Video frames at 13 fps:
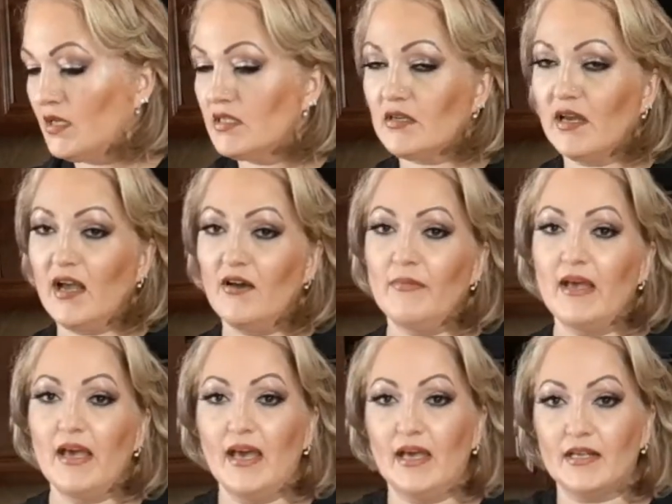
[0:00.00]
So I have my
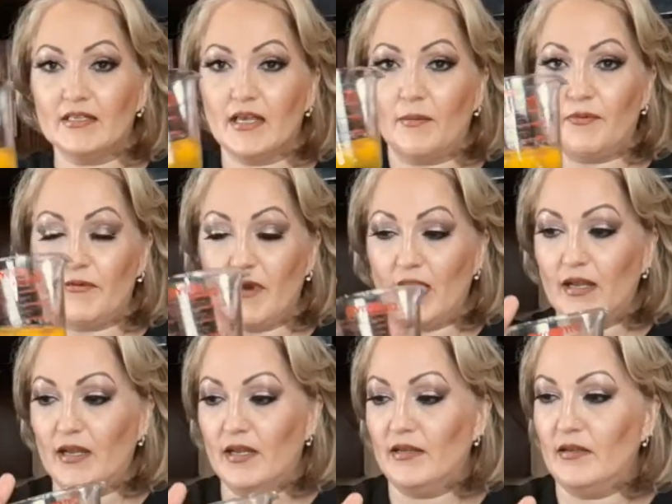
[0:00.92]
eggs
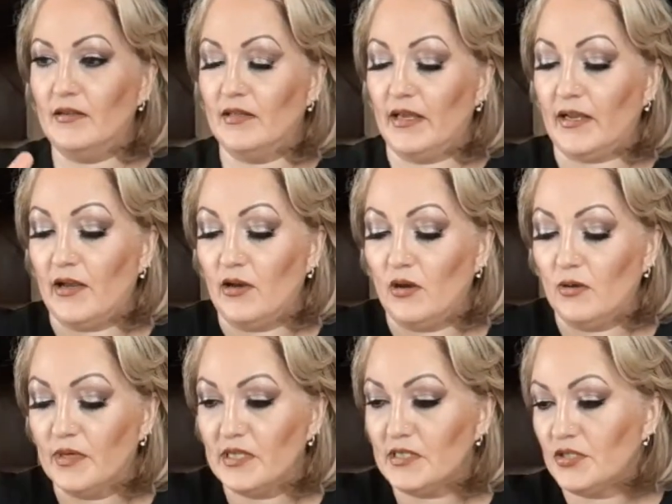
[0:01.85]
separated like I
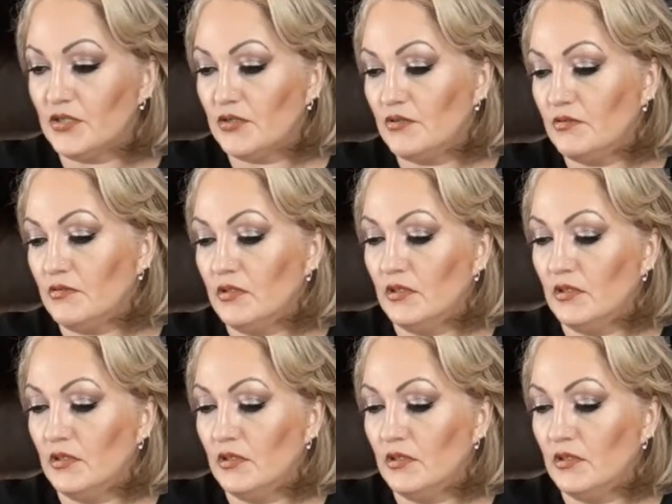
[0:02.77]
always do.